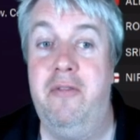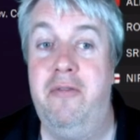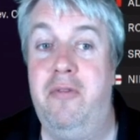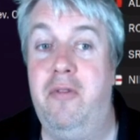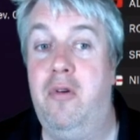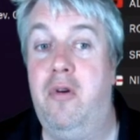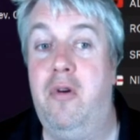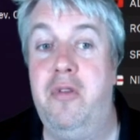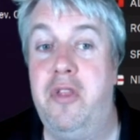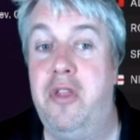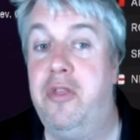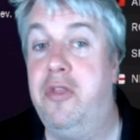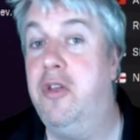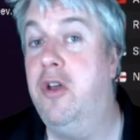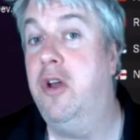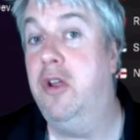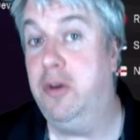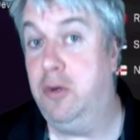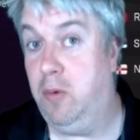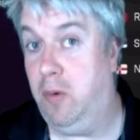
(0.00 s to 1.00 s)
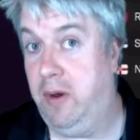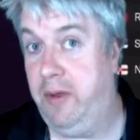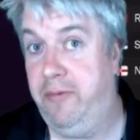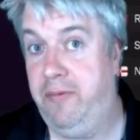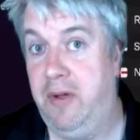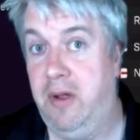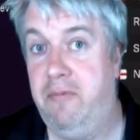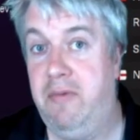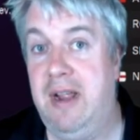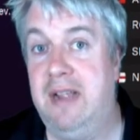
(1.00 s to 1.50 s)
for the third
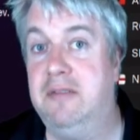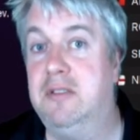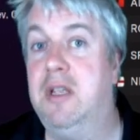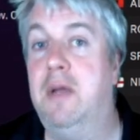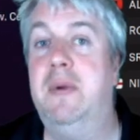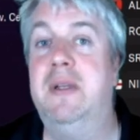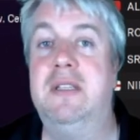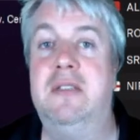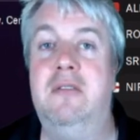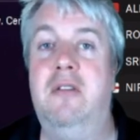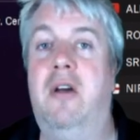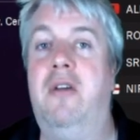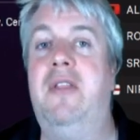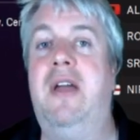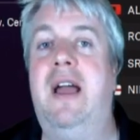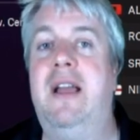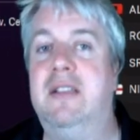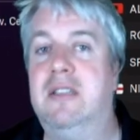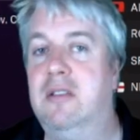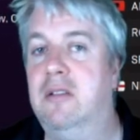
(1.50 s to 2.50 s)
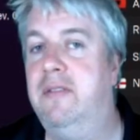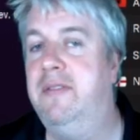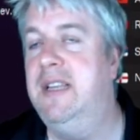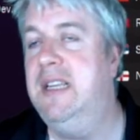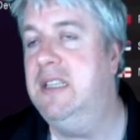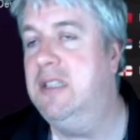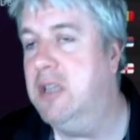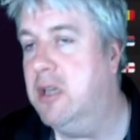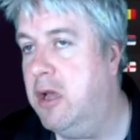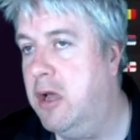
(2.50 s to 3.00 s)
qualifying round, so it's not that sort of
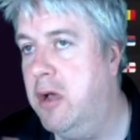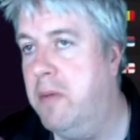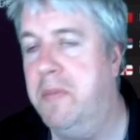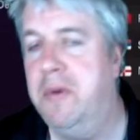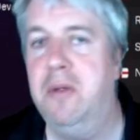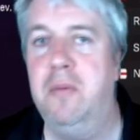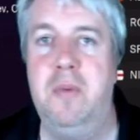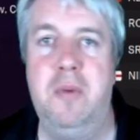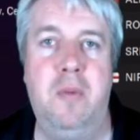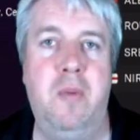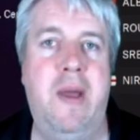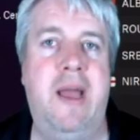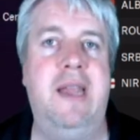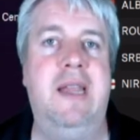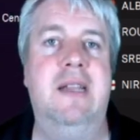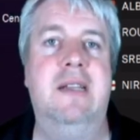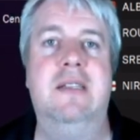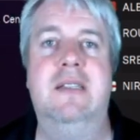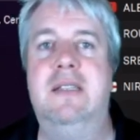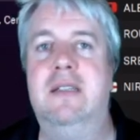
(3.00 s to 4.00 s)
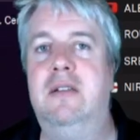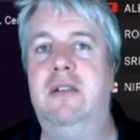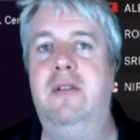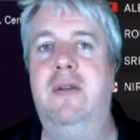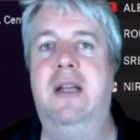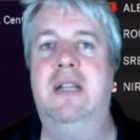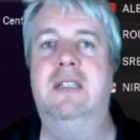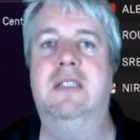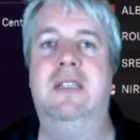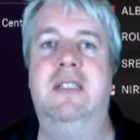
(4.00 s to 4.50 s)
interminable wait until
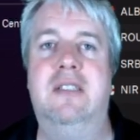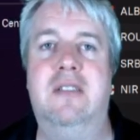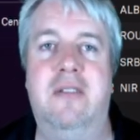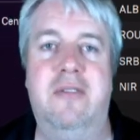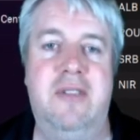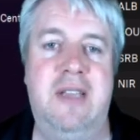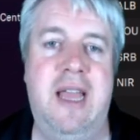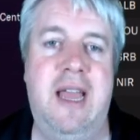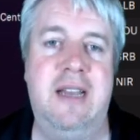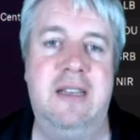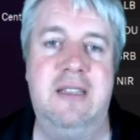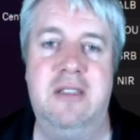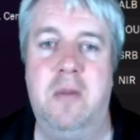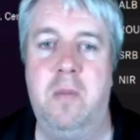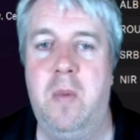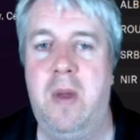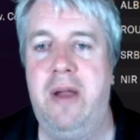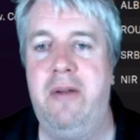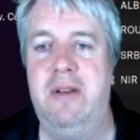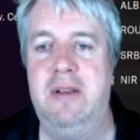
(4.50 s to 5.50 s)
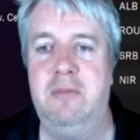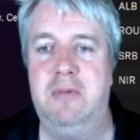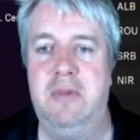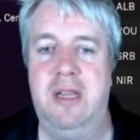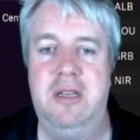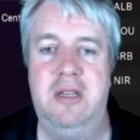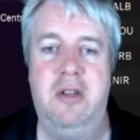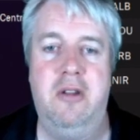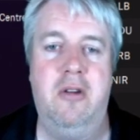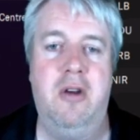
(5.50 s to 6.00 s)
you actually sort of get somewhere
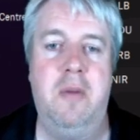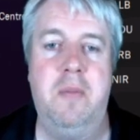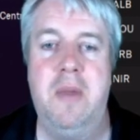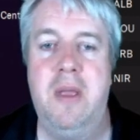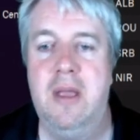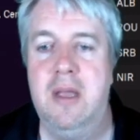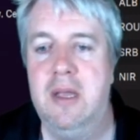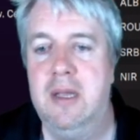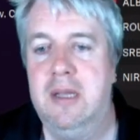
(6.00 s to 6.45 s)
in Europe.